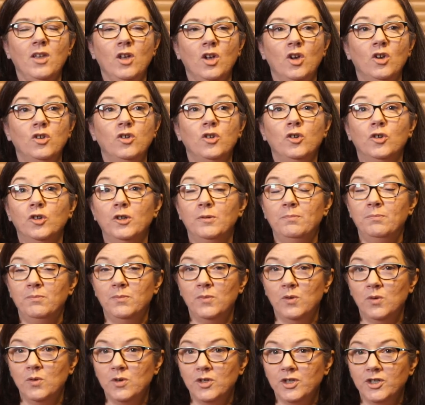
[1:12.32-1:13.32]
your
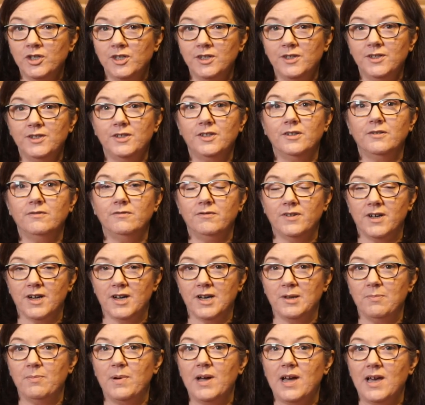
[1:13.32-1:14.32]
emotions are
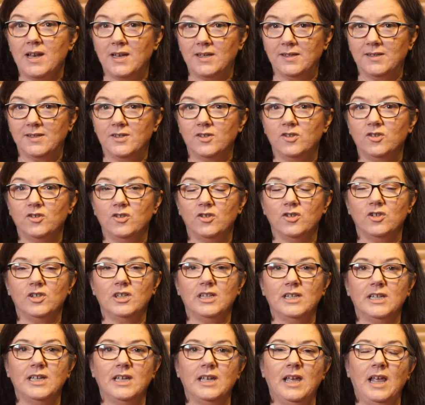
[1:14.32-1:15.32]
very balanced
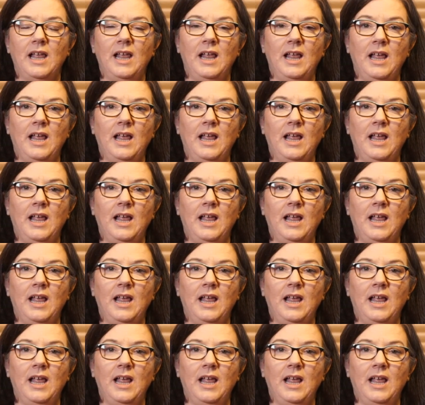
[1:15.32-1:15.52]
usually,